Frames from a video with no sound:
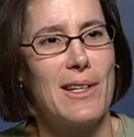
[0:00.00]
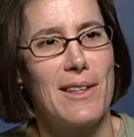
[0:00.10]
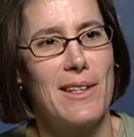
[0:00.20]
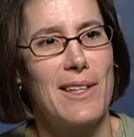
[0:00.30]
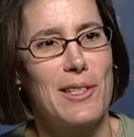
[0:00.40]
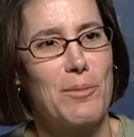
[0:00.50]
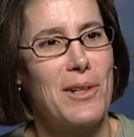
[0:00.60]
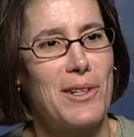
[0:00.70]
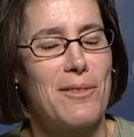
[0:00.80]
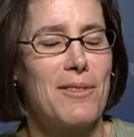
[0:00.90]
And I think that's
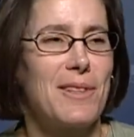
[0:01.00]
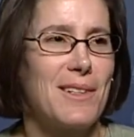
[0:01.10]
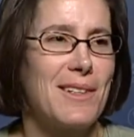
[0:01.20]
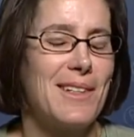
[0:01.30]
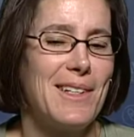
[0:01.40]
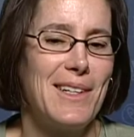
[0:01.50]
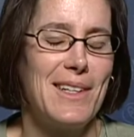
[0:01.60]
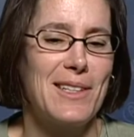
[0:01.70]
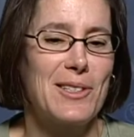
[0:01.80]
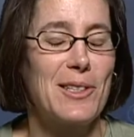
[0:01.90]
part of the,
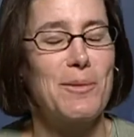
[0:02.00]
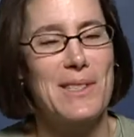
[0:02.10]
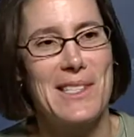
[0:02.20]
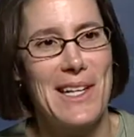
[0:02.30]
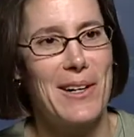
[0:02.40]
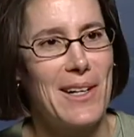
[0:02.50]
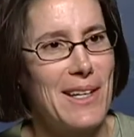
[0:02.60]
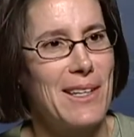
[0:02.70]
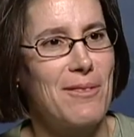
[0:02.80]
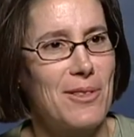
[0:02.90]
it's a little bit scary,
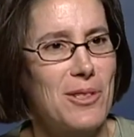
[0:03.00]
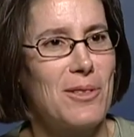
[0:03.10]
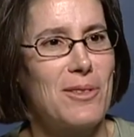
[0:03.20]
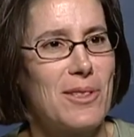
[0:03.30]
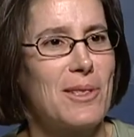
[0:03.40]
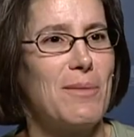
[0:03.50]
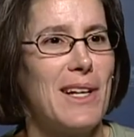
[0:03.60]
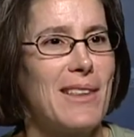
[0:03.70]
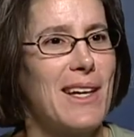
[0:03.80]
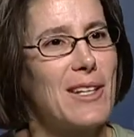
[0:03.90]
I think, for students to
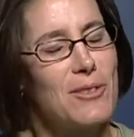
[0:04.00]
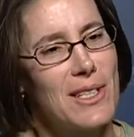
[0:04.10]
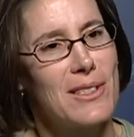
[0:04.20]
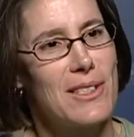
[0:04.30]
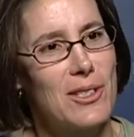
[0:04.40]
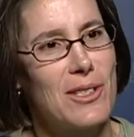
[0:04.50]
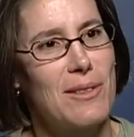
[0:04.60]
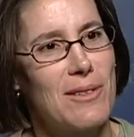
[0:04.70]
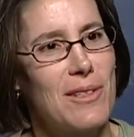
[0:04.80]
make that transition.